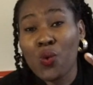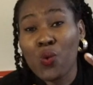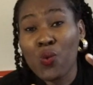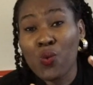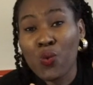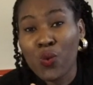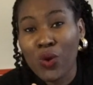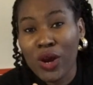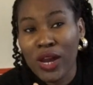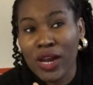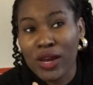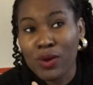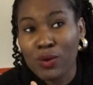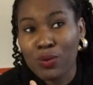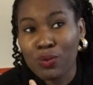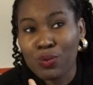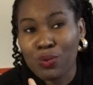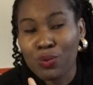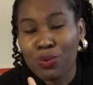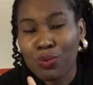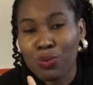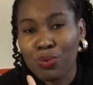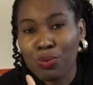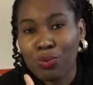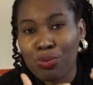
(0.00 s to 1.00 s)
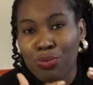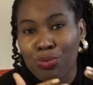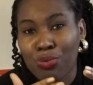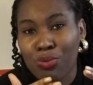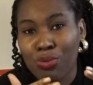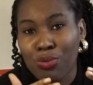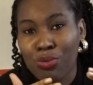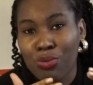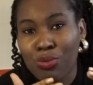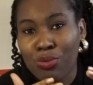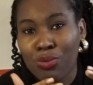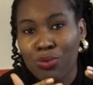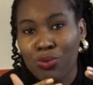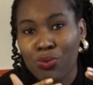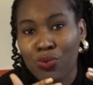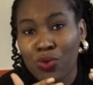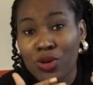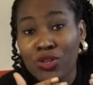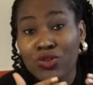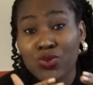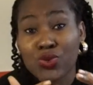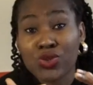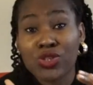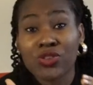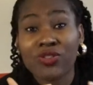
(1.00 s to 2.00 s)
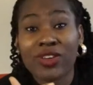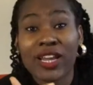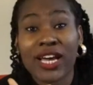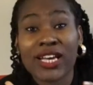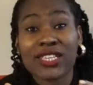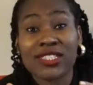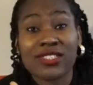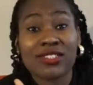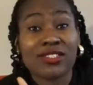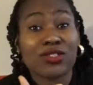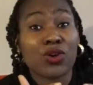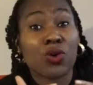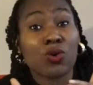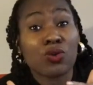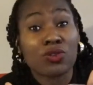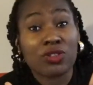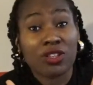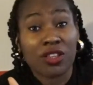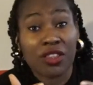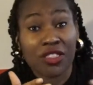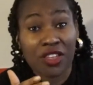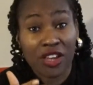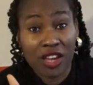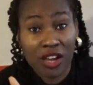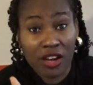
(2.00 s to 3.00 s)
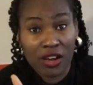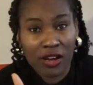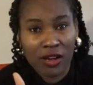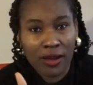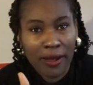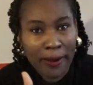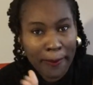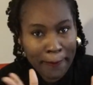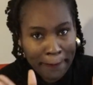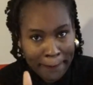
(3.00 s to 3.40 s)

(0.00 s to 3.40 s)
what sort of license holder they are.